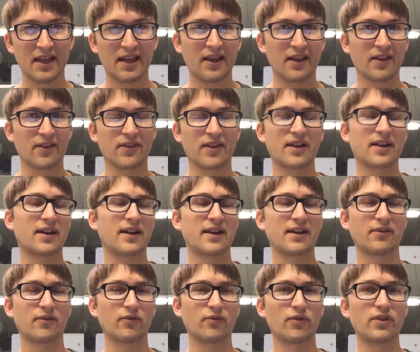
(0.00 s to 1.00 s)
then I
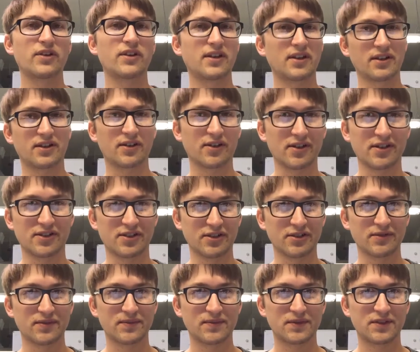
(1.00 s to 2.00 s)
really encourage you
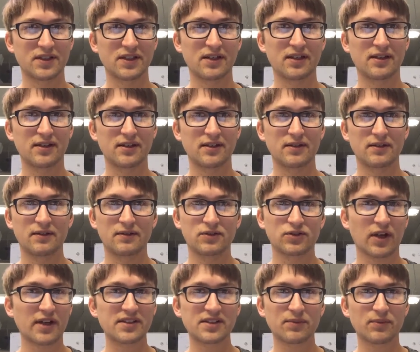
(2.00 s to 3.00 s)
to
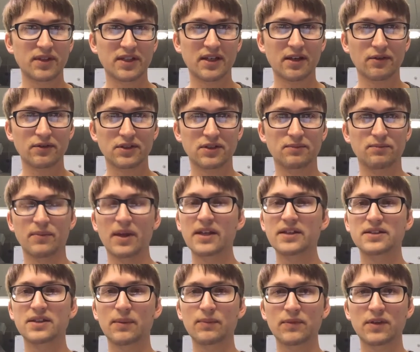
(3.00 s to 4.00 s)
try something out, make
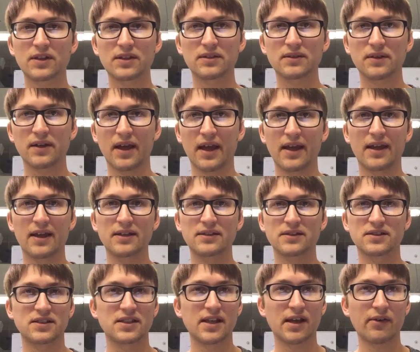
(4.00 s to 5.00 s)
something and
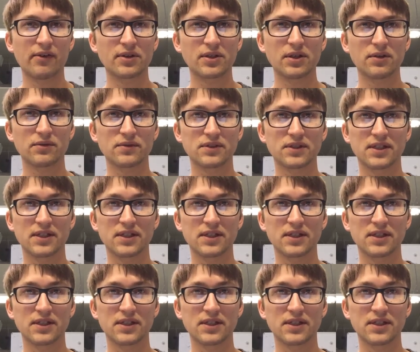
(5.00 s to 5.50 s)
see how it goes.